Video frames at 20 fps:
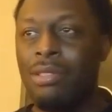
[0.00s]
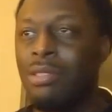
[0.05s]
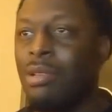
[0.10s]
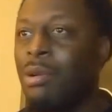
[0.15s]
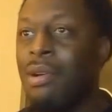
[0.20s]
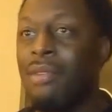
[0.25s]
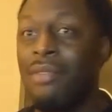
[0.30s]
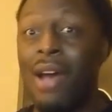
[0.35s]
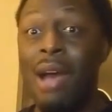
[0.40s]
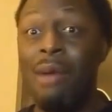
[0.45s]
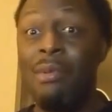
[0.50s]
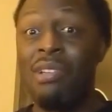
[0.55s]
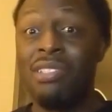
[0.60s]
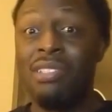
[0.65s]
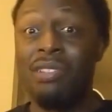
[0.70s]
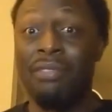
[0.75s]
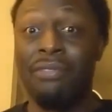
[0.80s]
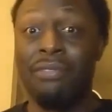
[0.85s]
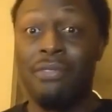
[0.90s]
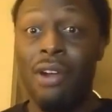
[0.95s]
So if I
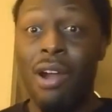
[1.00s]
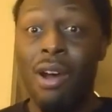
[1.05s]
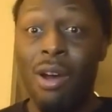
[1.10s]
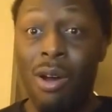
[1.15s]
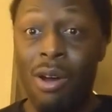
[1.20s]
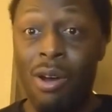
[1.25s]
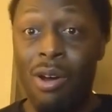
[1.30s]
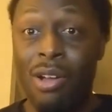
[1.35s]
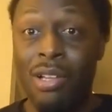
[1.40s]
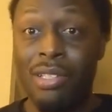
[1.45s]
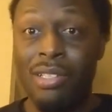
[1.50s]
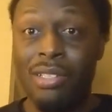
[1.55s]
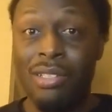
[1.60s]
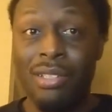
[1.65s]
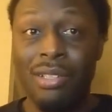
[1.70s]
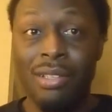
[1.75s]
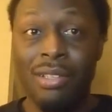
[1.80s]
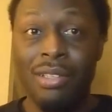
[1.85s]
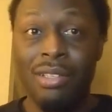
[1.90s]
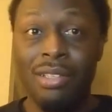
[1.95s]
was a fraud,
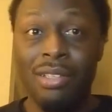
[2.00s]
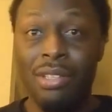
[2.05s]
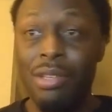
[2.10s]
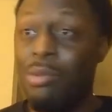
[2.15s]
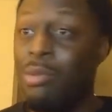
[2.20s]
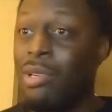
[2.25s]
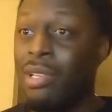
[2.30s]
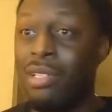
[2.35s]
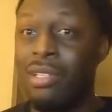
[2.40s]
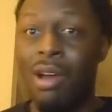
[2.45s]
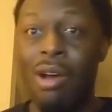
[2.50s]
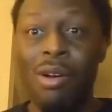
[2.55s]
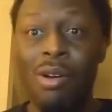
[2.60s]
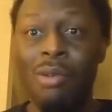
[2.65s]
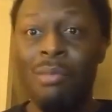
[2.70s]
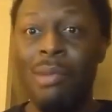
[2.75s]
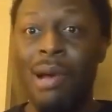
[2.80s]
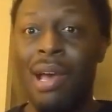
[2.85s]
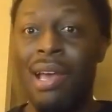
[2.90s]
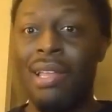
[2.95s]
you would have
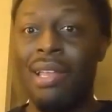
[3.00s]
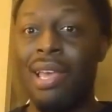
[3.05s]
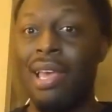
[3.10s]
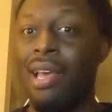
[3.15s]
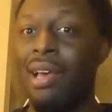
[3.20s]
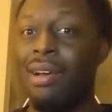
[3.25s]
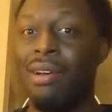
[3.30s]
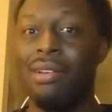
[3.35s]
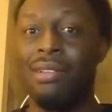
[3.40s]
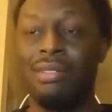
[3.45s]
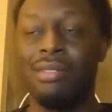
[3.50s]
known by now.